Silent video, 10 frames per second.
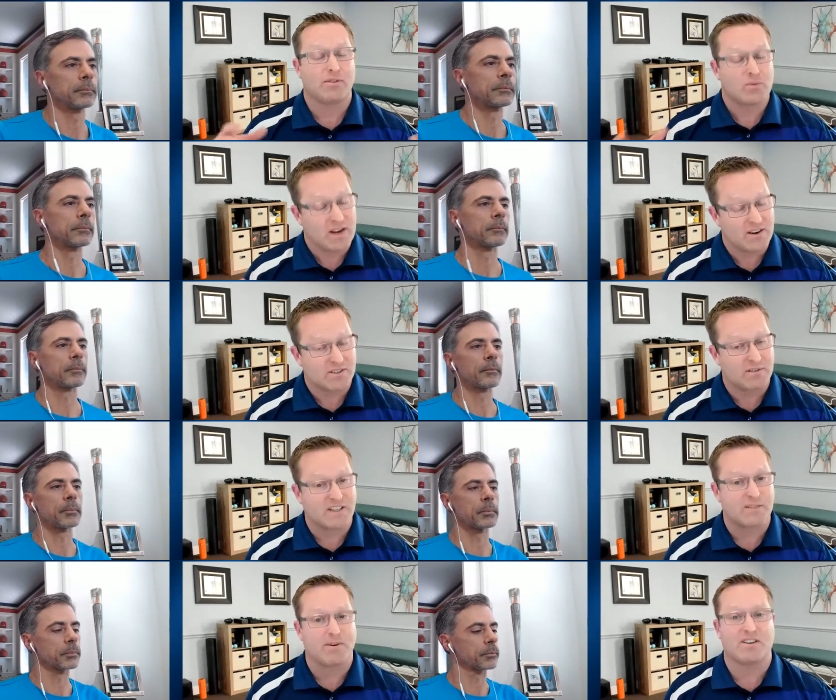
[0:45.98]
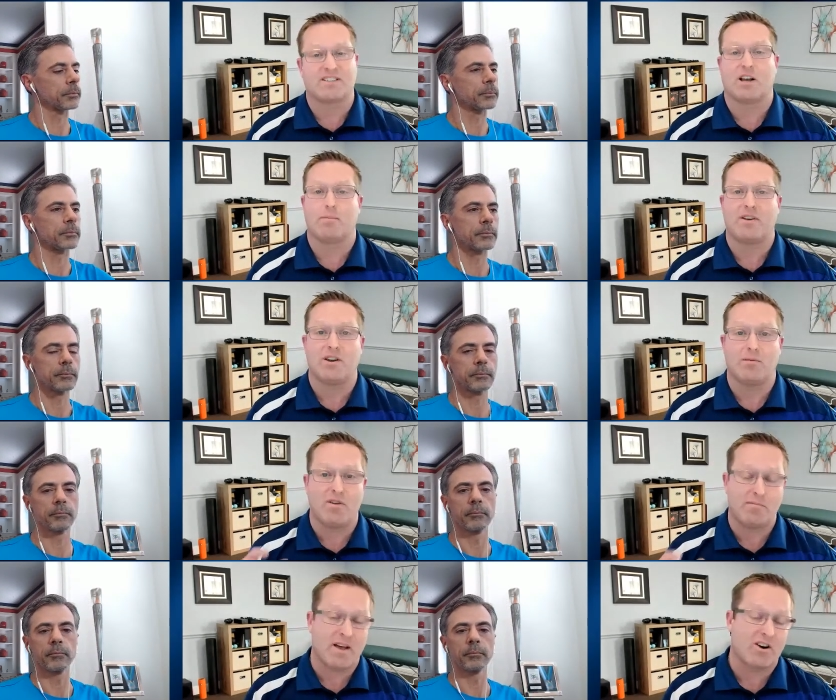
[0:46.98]
Speaker 1: 20 years of experience helping you move
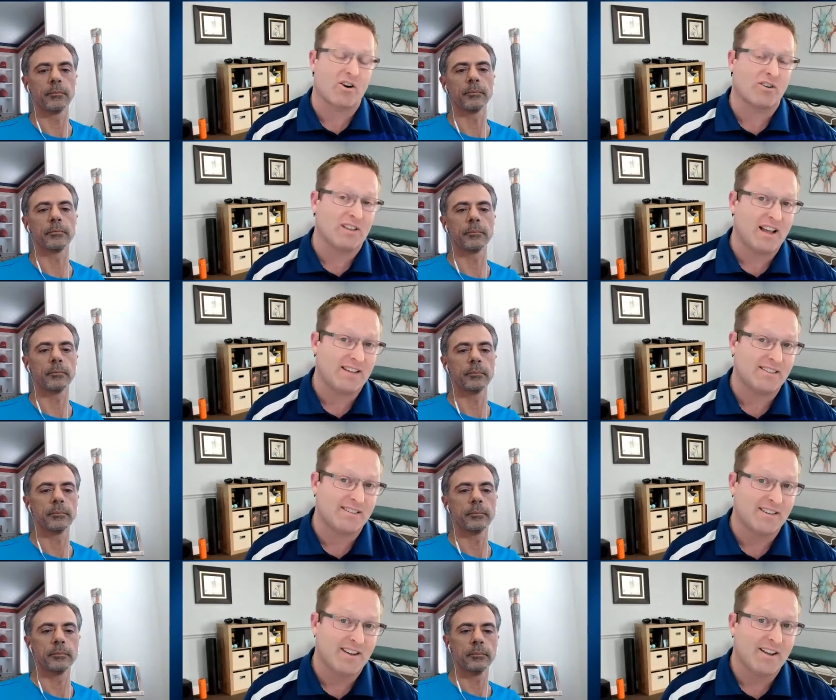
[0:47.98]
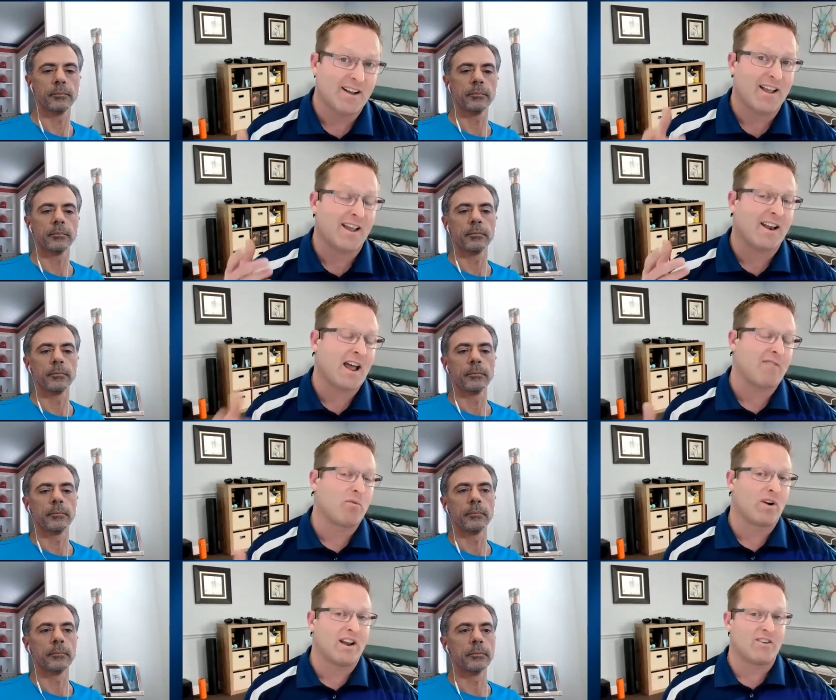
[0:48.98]
better, hurt less, and have more
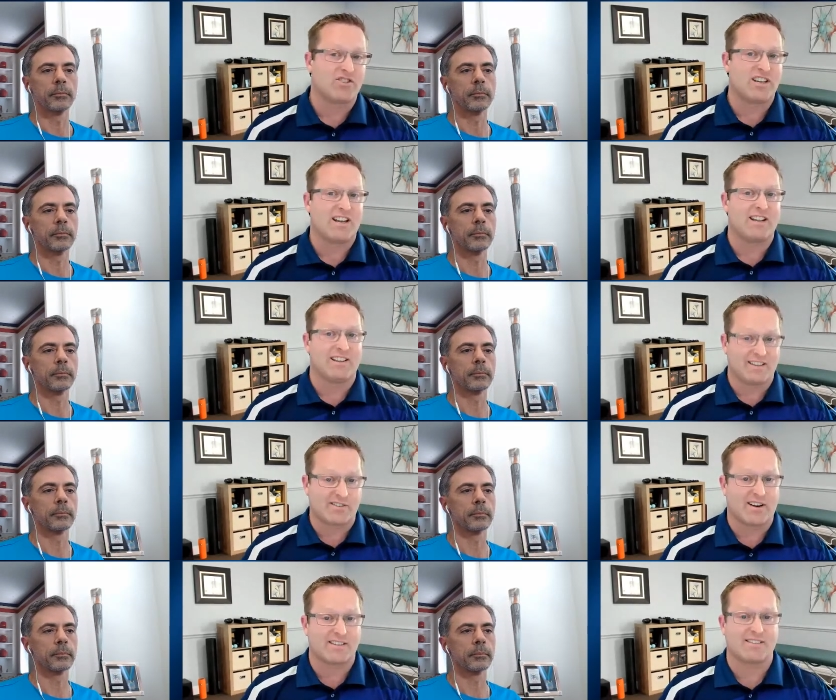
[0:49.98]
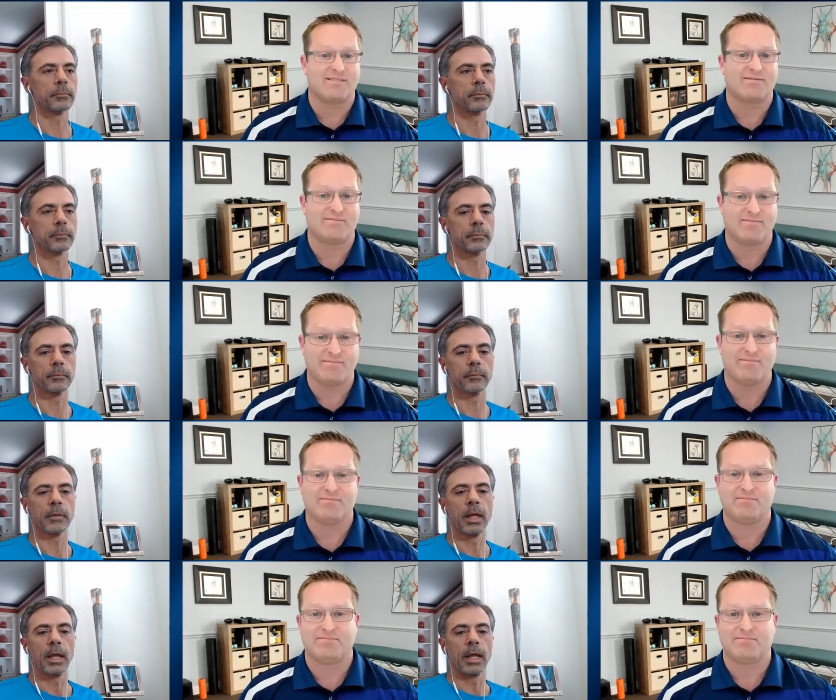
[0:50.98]
energy
Speaker 2: and less stress.
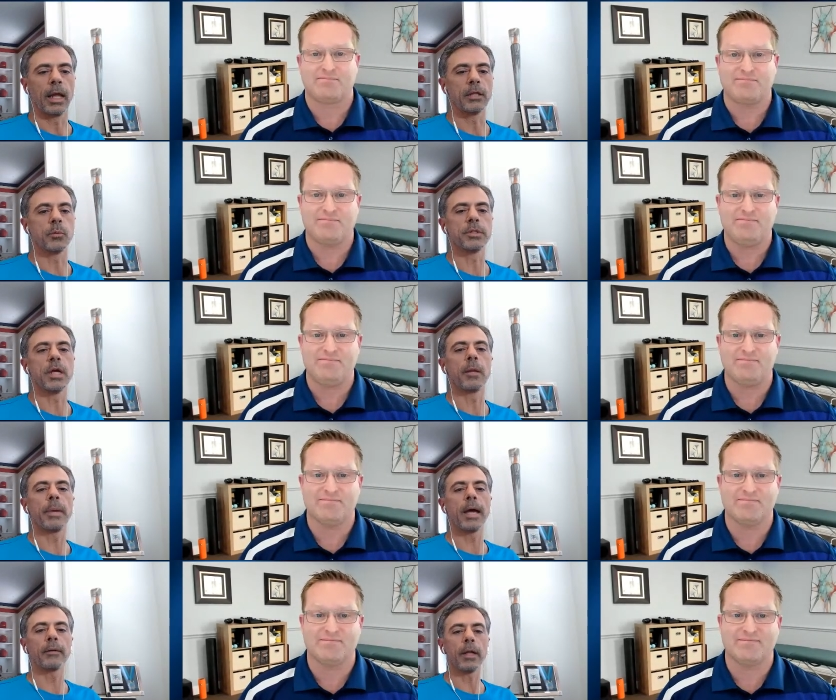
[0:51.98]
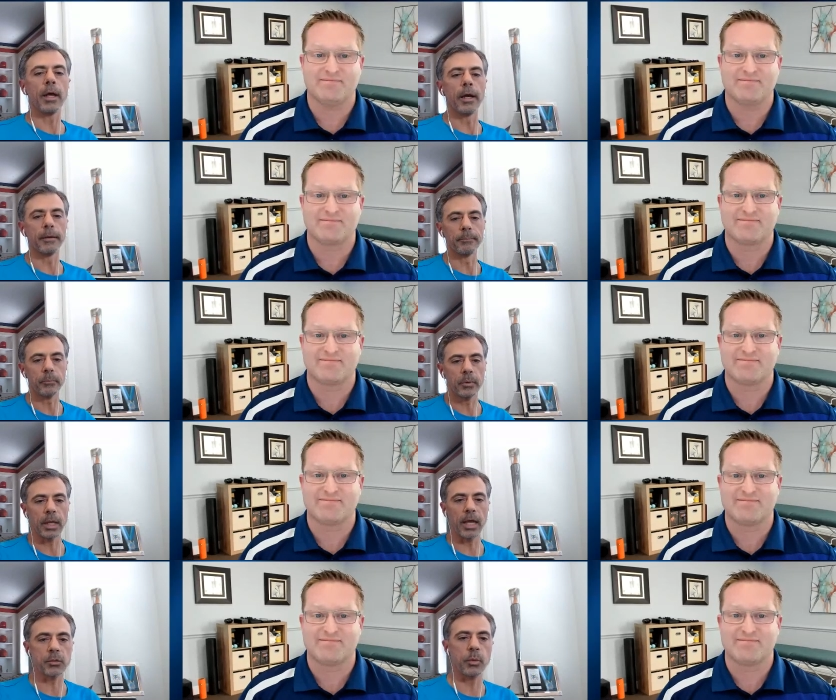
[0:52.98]
That's what it's all about. Um,
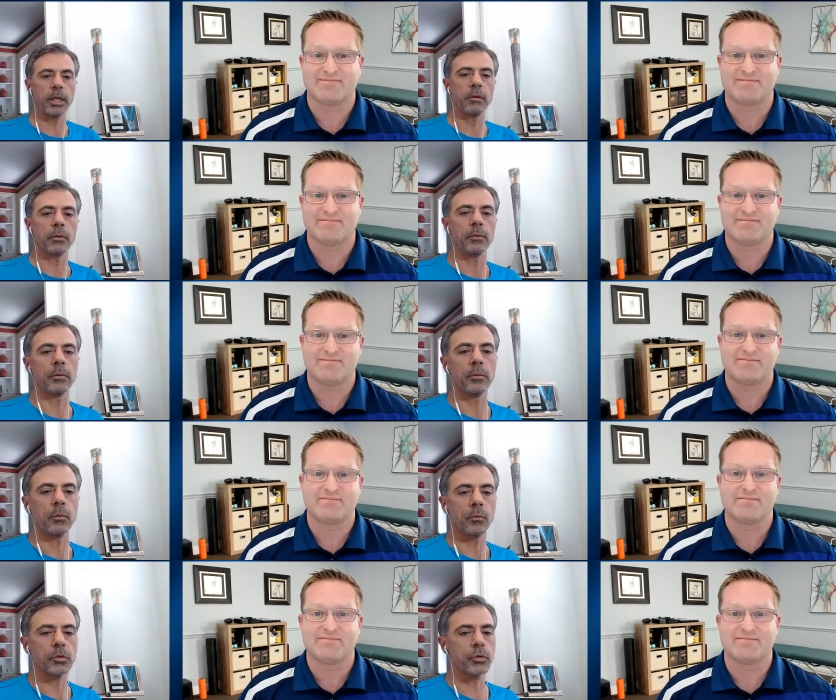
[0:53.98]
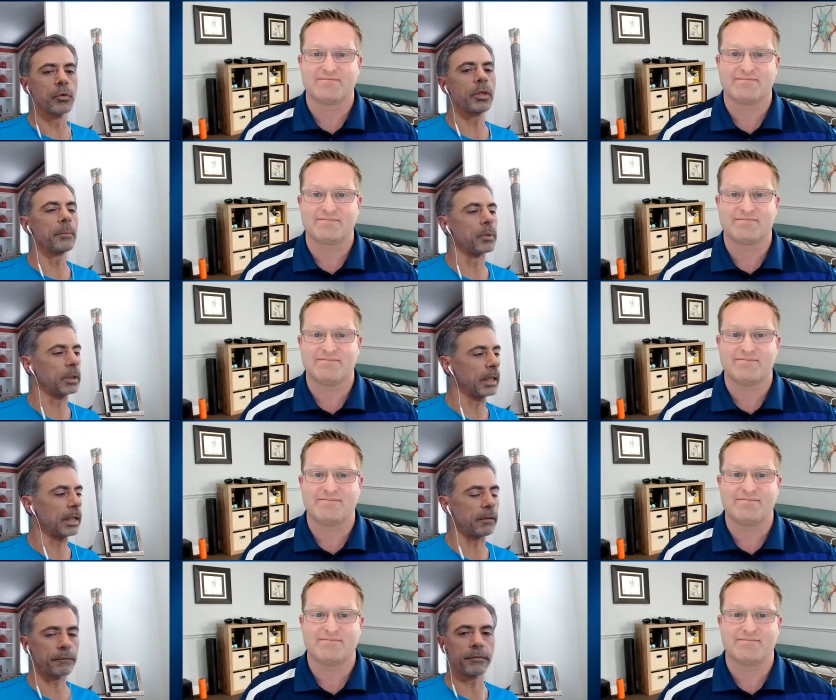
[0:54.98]
guys, we truly believe